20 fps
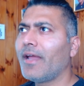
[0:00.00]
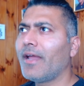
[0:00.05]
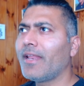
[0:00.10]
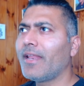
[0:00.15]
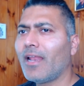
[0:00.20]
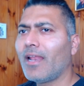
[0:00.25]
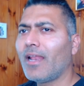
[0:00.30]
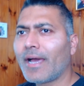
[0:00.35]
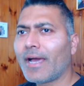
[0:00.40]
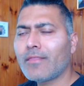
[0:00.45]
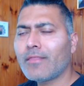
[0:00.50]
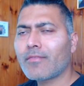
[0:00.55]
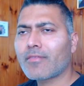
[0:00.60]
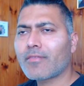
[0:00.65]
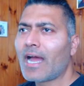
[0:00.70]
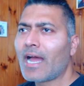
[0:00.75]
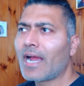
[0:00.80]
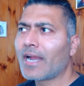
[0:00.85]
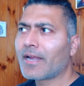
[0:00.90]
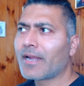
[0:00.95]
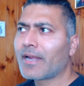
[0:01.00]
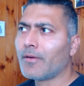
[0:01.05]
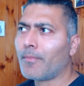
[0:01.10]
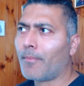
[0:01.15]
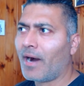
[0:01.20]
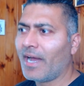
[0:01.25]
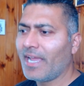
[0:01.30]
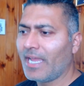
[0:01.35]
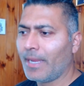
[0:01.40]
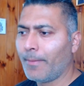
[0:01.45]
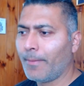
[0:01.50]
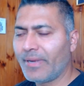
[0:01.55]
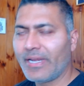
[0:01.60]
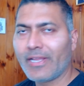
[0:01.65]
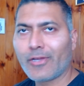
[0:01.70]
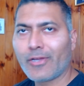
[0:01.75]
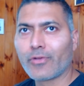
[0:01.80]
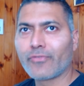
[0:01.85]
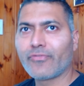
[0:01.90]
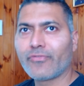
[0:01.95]
I realized that my
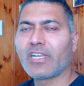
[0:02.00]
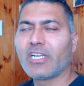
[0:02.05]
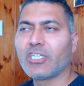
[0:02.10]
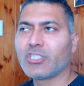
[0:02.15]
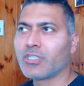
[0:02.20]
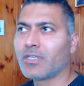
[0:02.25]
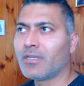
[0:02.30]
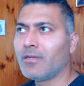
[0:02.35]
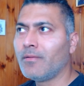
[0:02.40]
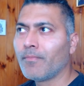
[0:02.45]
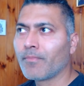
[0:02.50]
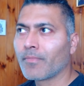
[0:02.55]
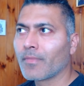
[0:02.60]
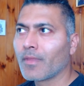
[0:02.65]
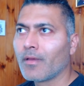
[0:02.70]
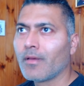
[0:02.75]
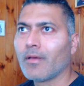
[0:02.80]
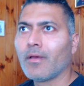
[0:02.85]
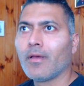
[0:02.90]
MPD configuration